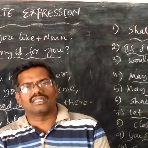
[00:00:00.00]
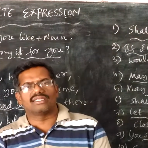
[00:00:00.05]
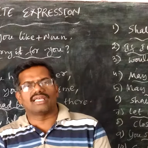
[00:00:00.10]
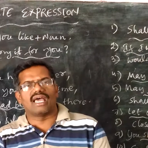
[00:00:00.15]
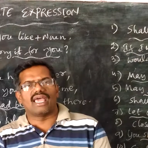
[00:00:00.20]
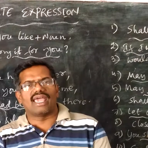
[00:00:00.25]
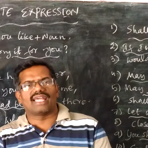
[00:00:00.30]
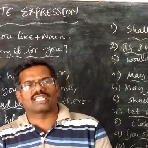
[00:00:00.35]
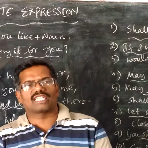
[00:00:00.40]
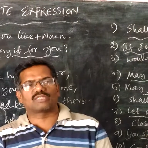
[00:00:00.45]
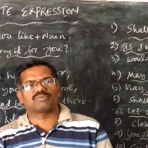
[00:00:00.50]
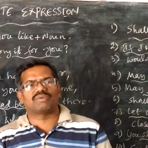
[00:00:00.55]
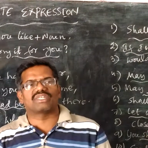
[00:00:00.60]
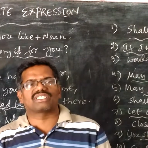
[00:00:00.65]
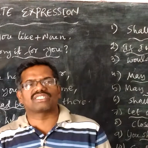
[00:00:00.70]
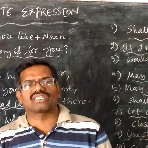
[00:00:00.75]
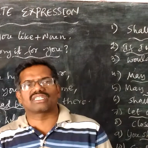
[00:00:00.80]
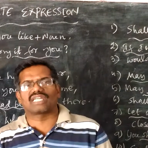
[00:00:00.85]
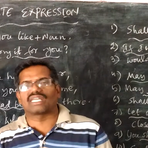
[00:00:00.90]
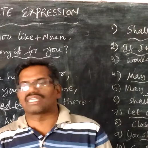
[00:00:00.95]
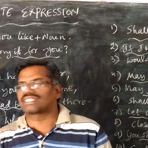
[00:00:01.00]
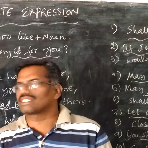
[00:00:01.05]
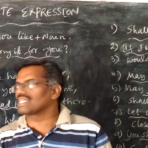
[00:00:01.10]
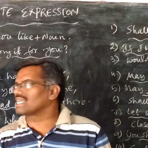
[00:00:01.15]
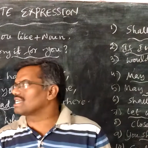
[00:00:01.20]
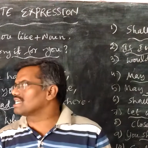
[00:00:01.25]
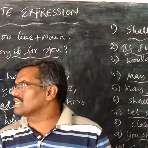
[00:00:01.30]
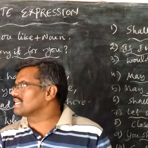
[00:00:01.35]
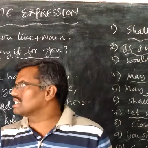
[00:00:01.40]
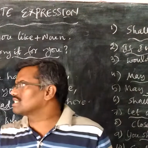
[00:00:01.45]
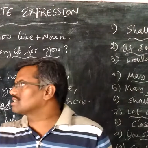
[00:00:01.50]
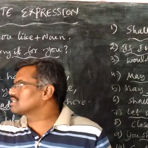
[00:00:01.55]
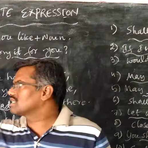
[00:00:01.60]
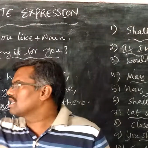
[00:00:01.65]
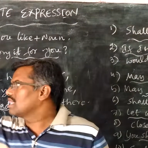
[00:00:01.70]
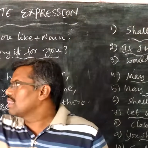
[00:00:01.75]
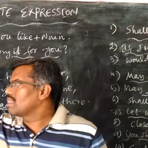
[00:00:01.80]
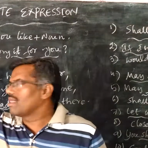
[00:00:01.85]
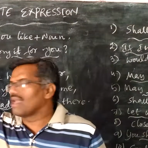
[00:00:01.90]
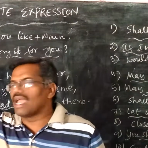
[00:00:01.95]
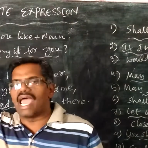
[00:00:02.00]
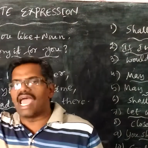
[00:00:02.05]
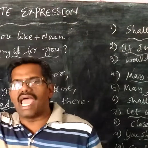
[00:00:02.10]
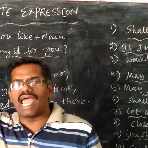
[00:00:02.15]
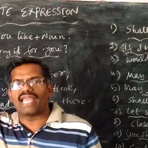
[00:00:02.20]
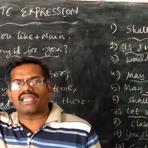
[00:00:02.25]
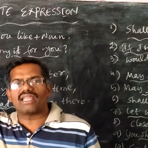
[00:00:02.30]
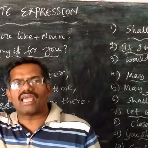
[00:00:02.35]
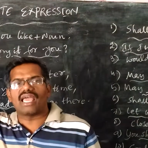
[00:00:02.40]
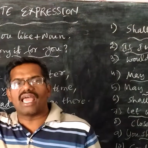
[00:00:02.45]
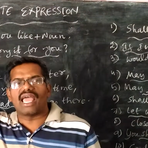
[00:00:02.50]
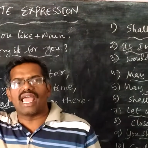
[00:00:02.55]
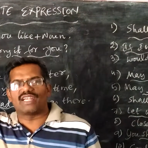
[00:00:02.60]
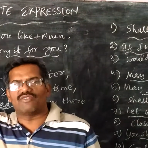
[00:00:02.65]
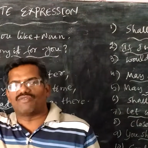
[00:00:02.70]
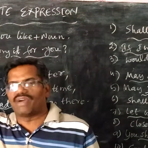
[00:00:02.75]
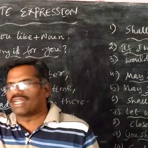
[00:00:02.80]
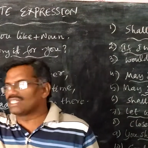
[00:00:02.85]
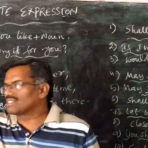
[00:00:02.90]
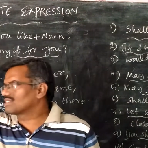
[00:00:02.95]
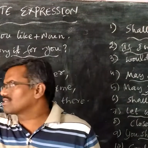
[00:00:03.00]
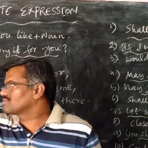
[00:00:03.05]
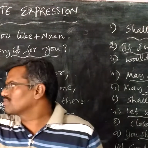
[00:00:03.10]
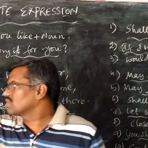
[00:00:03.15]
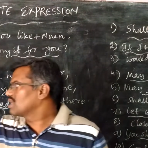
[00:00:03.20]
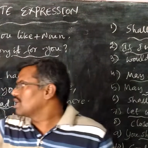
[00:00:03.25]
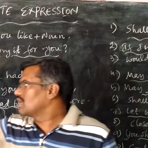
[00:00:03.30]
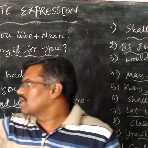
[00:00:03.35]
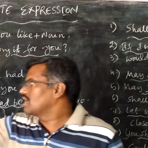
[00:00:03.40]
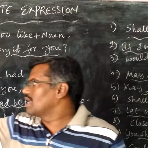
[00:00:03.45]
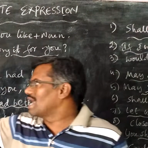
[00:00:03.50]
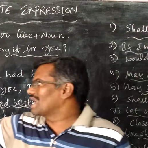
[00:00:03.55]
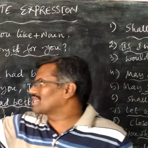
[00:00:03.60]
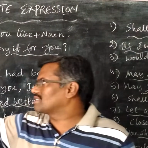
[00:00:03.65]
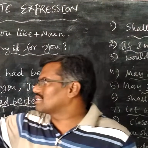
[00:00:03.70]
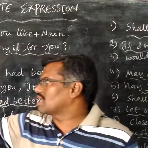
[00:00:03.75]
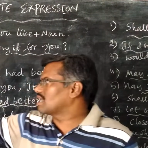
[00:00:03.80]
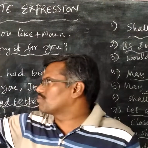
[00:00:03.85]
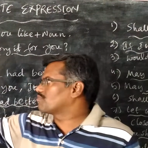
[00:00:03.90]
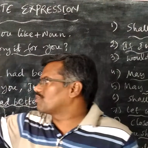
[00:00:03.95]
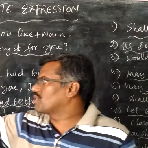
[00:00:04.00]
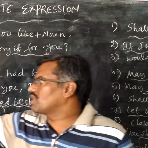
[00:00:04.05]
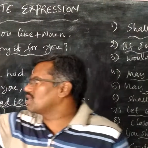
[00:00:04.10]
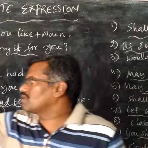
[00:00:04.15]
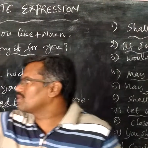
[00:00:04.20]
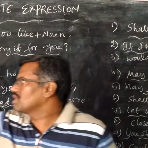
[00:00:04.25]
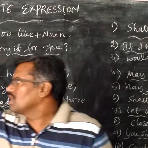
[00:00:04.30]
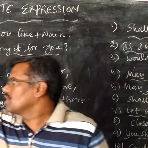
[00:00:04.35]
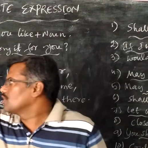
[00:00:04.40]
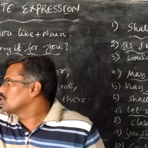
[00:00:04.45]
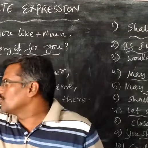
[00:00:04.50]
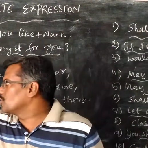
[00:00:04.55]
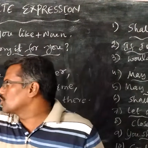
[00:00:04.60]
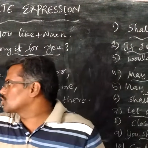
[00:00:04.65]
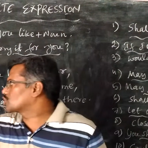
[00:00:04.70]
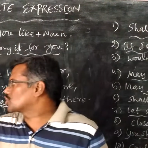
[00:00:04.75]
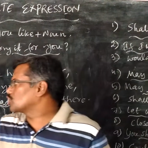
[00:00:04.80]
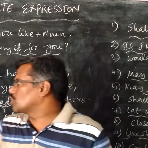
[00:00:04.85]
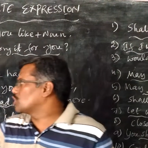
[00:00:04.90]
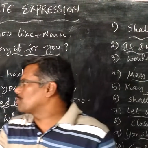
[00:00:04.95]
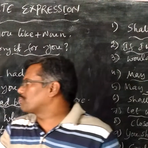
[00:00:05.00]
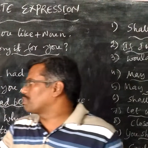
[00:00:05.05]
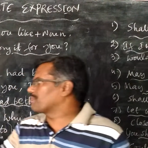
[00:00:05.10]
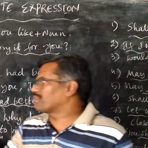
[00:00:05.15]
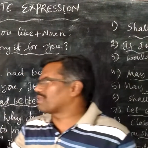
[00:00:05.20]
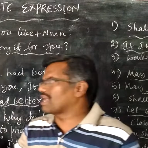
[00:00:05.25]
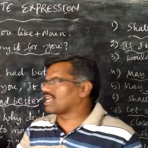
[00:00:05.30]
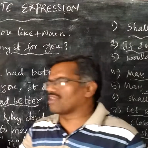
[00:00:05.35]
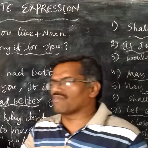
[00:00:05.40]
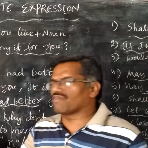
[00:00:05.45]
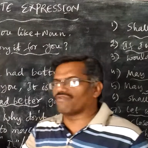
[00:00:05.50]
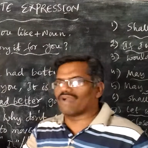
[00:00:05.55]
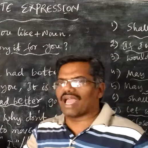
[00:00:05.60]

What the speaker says: the expression consent is an advice. Example, you should prepare